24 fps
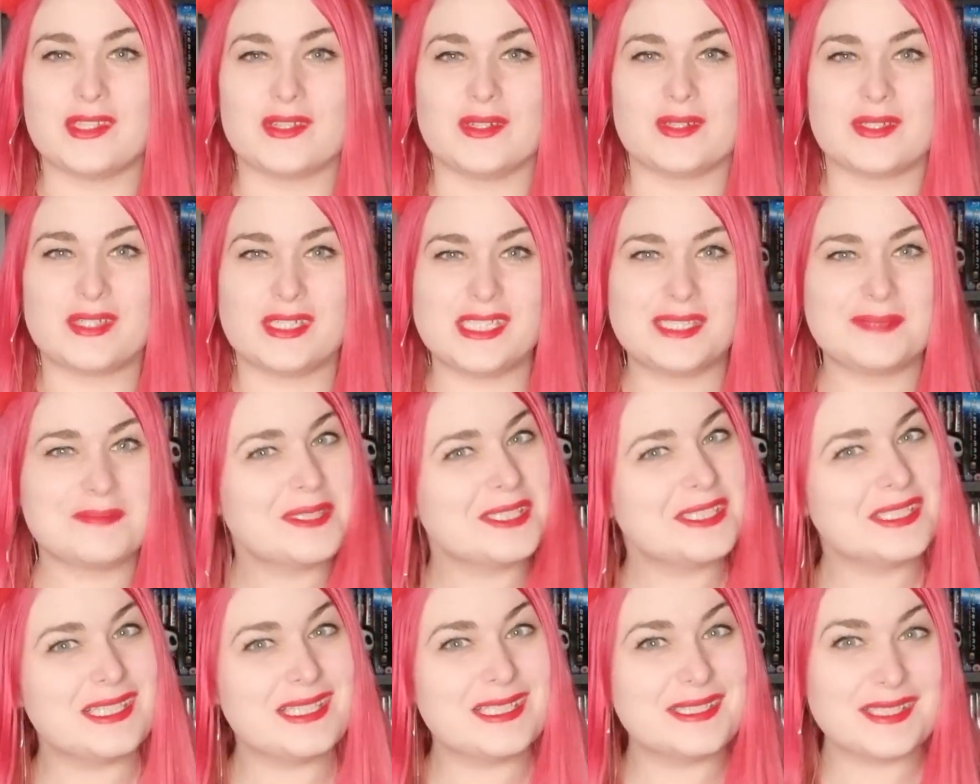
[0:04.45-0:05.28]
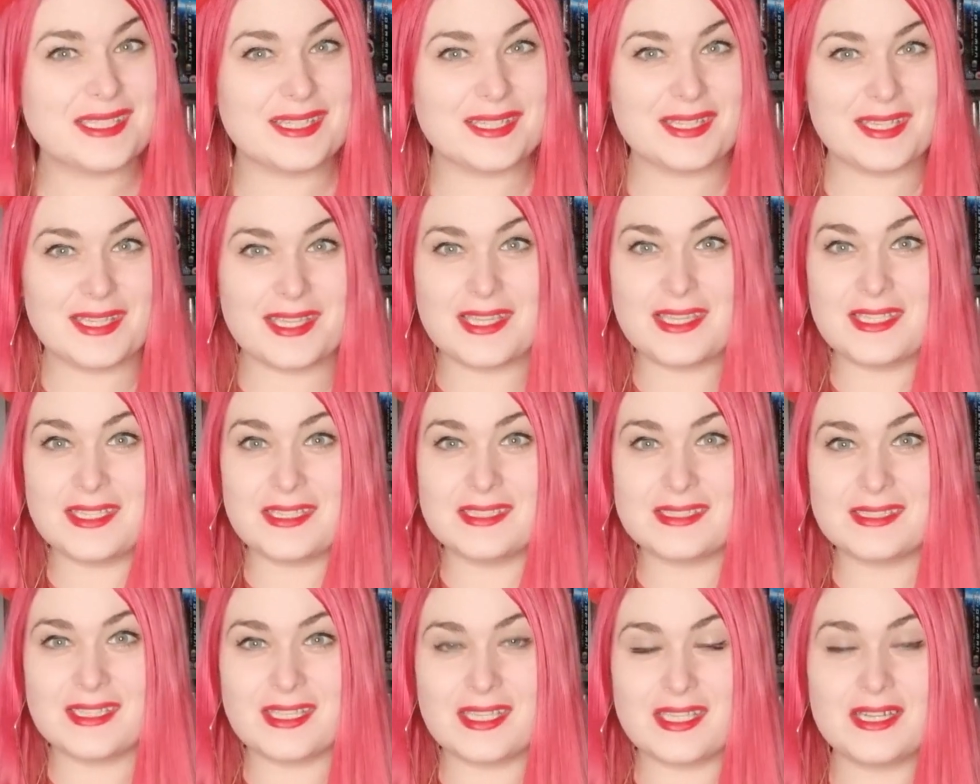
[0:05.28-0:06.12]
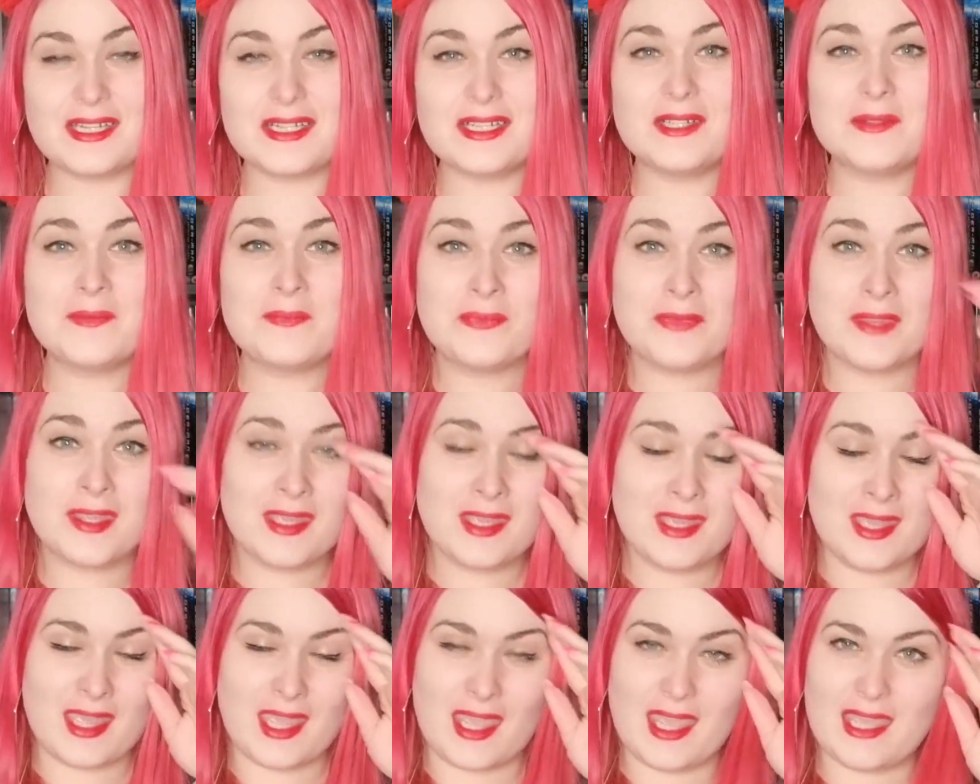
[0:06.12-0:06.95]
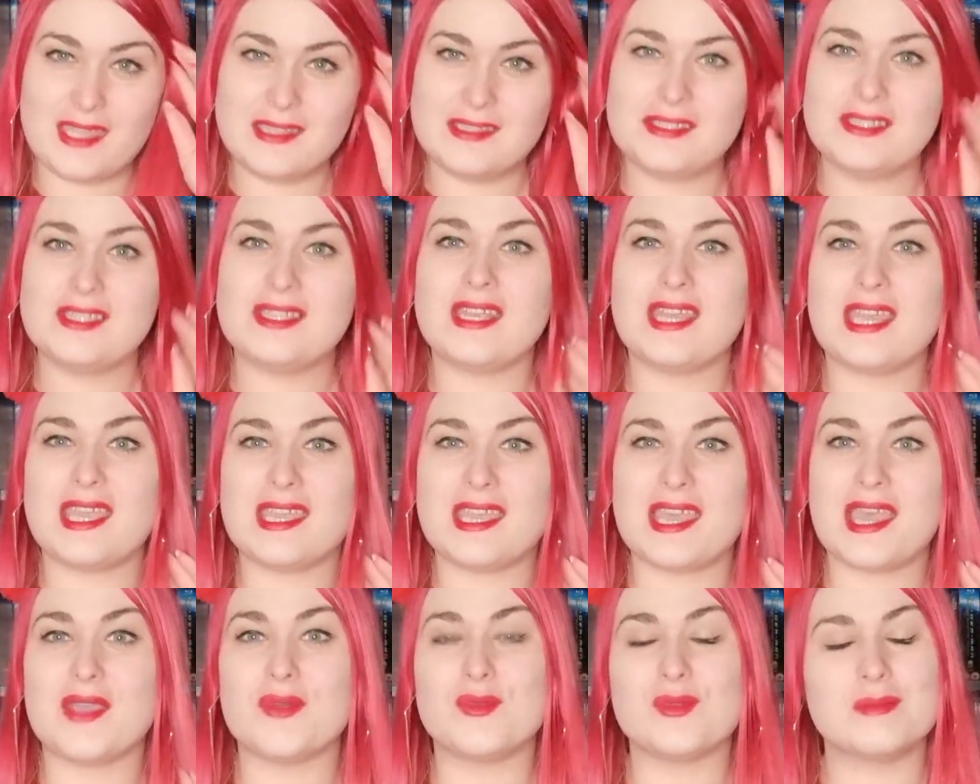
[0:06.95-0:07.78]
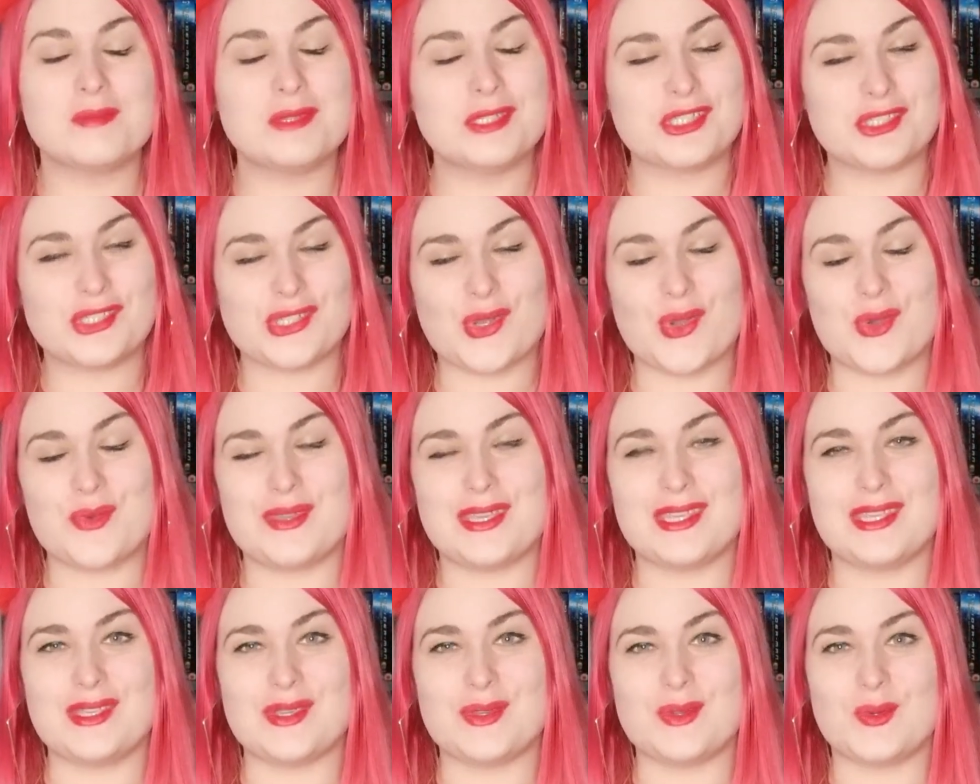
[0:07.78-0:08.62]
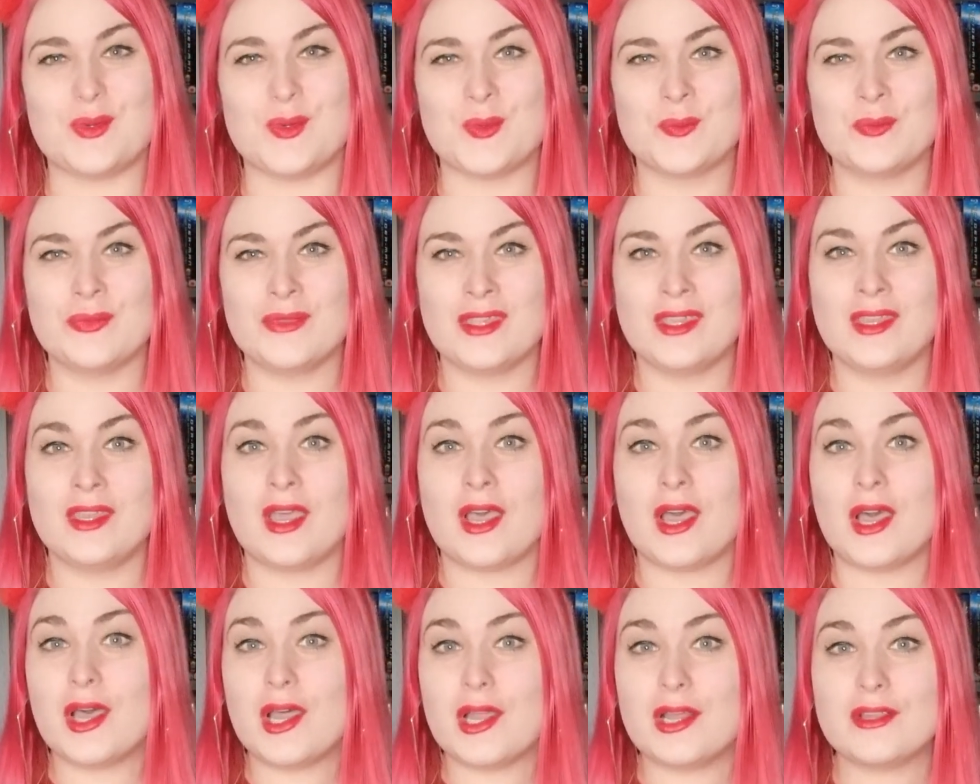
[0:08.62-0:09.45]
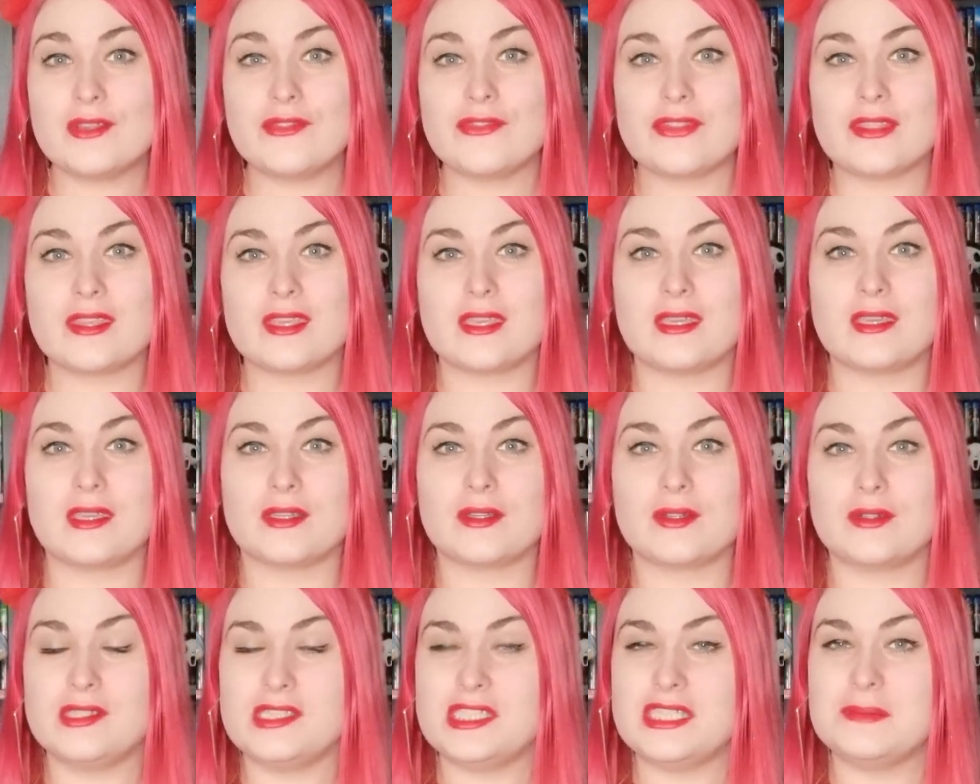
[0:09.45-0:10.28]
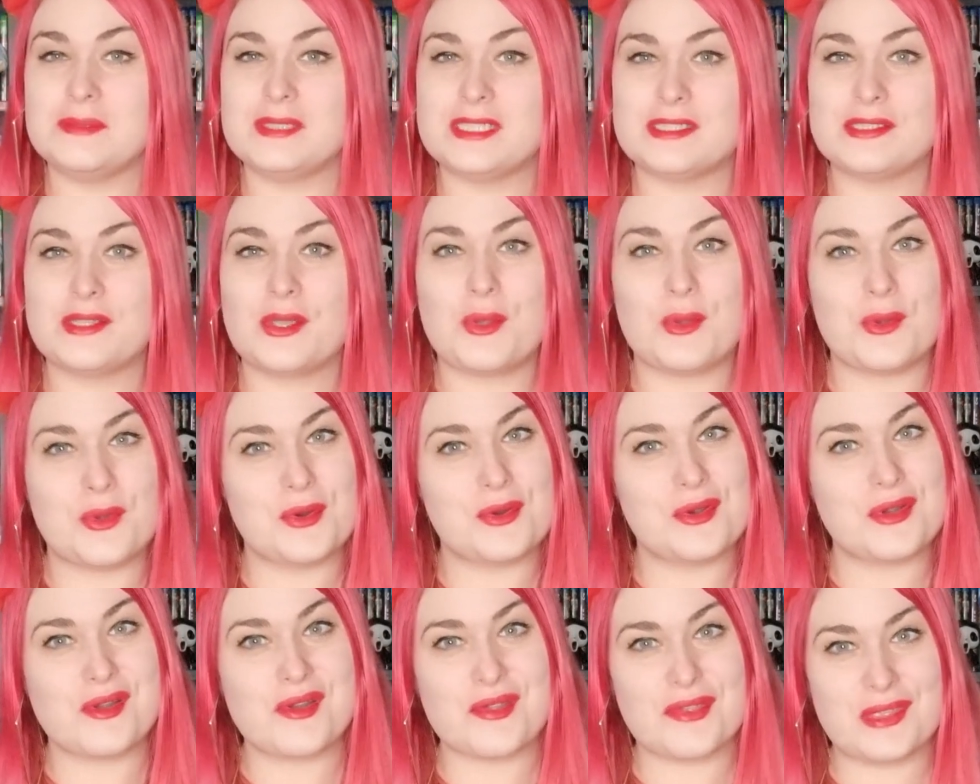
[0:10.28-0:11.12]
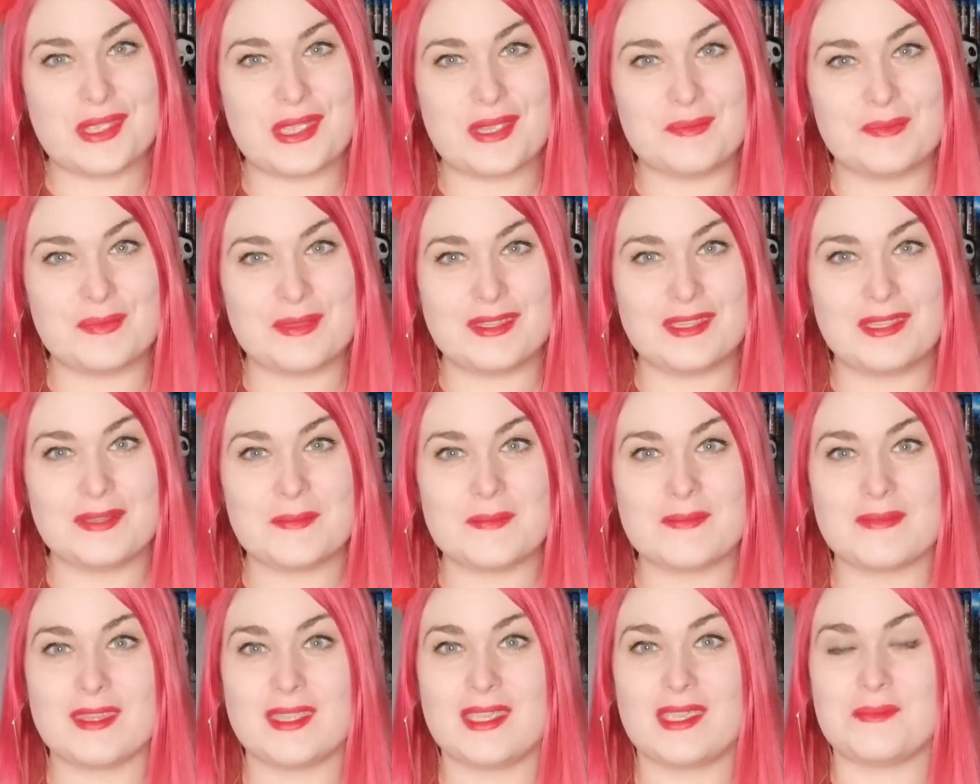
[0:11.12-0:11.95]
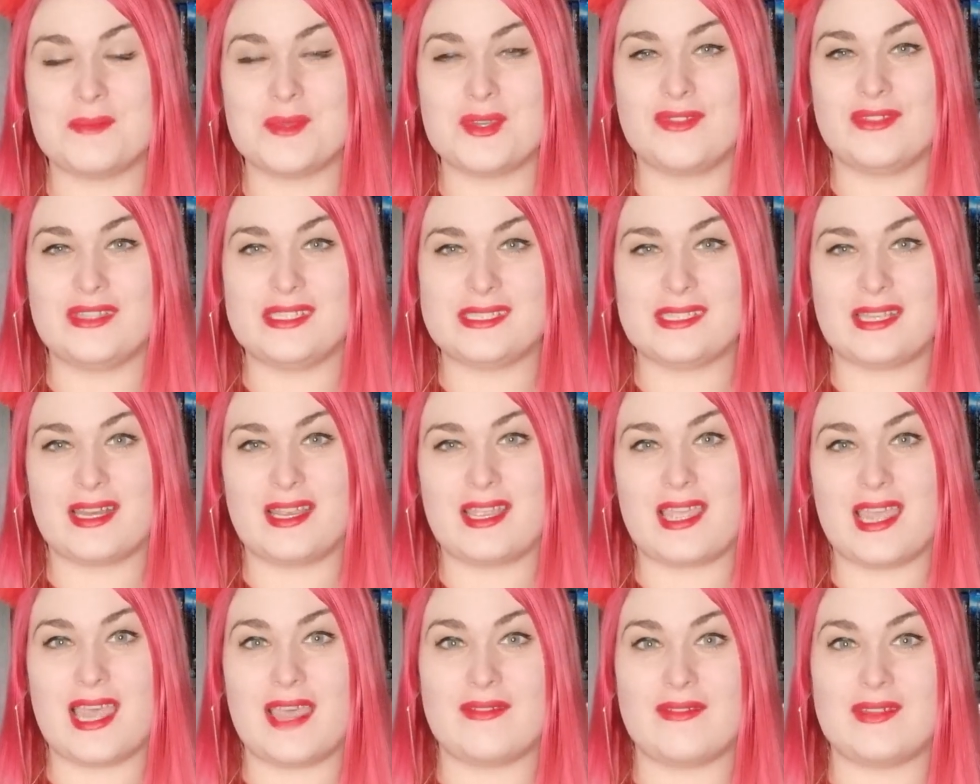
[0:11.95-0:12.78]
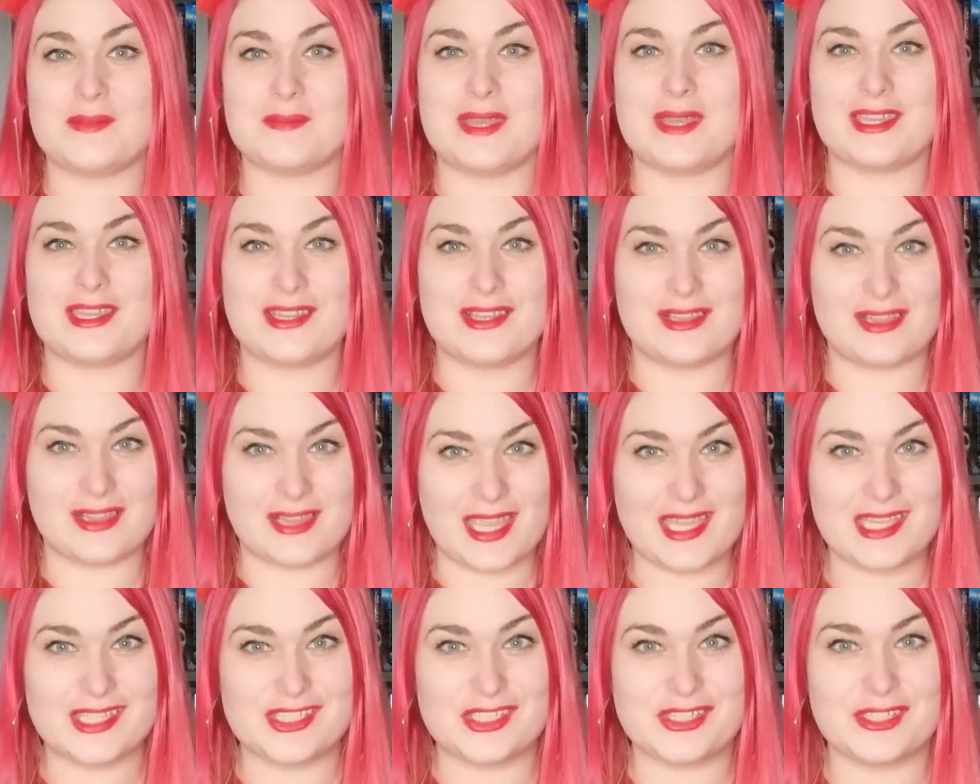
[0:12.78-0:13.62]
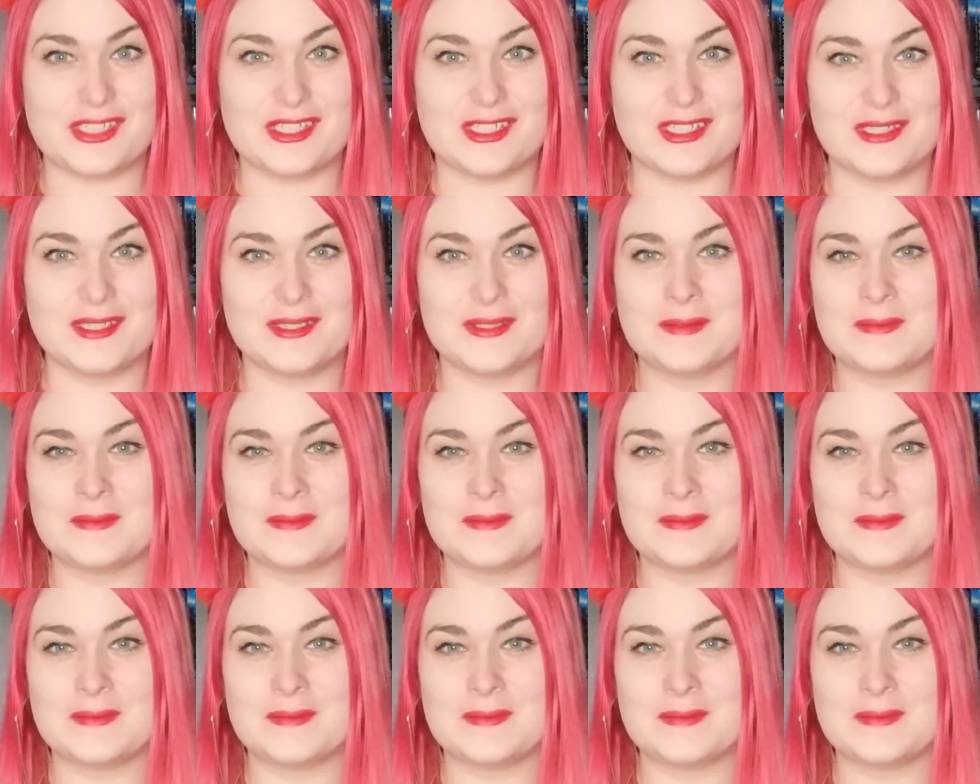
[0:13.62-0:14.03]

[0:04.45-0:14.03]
Christmas season is here, and today I will be showing you all of the Christmas horror themed movies that I have in my collection.